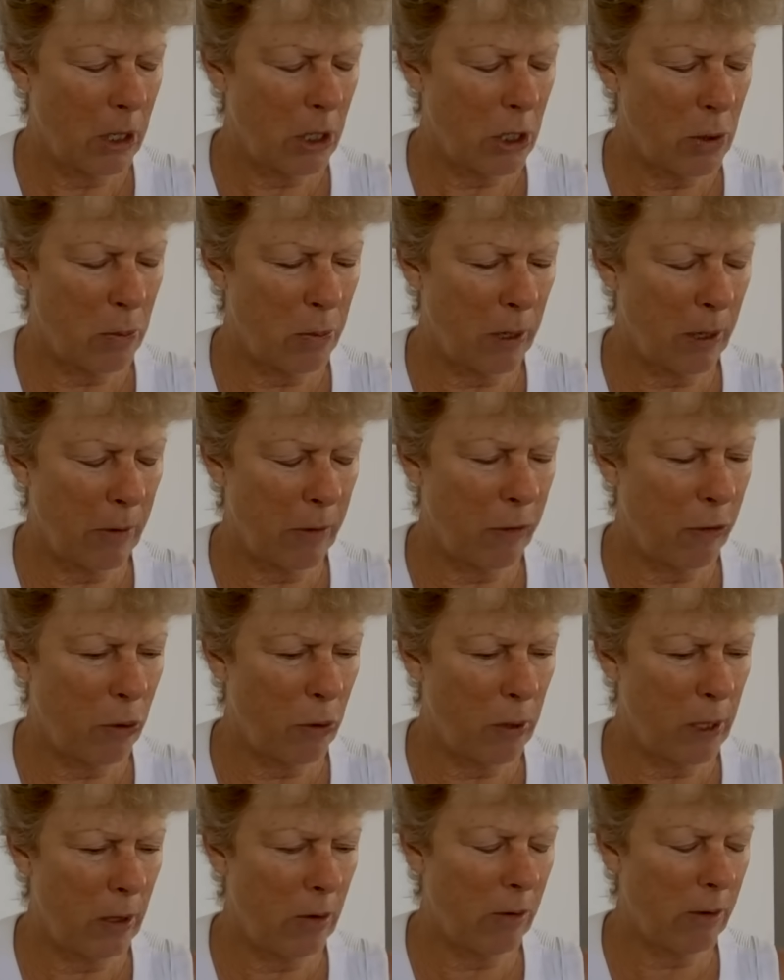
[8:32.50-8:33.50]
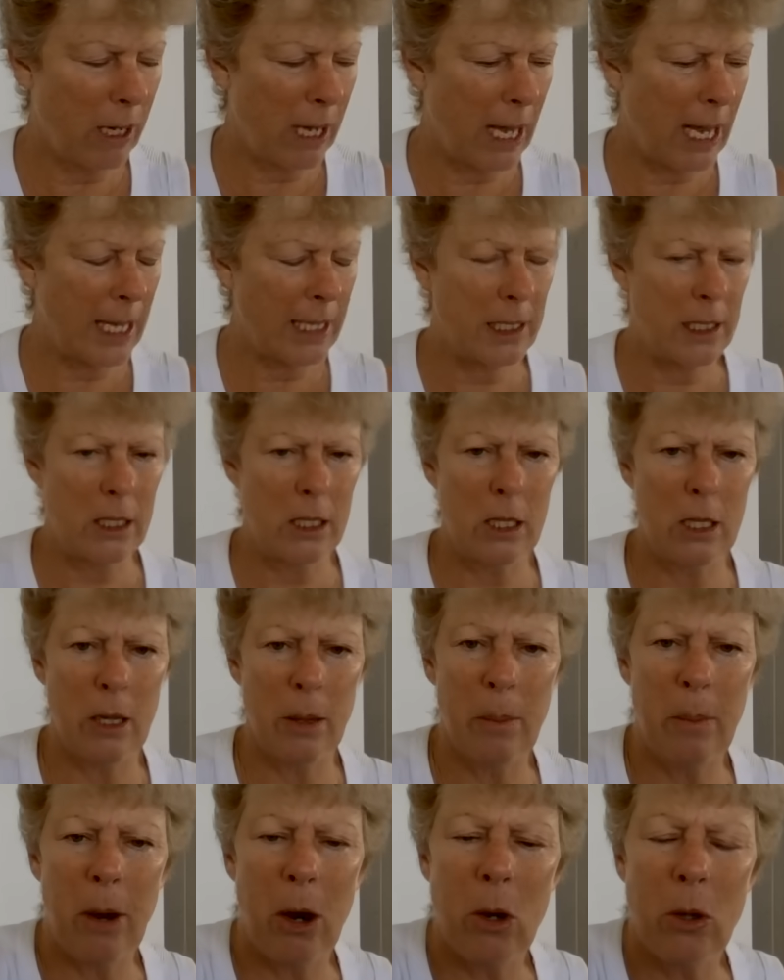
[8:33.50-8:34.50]
going to bring forward in regards to
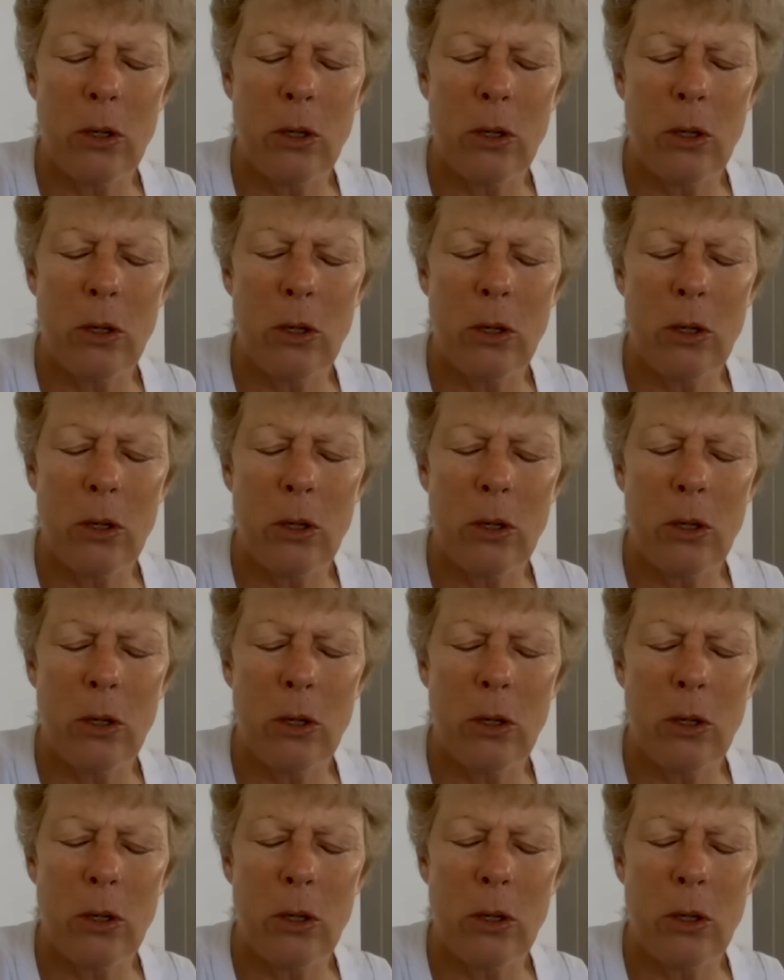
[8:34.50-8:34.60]
the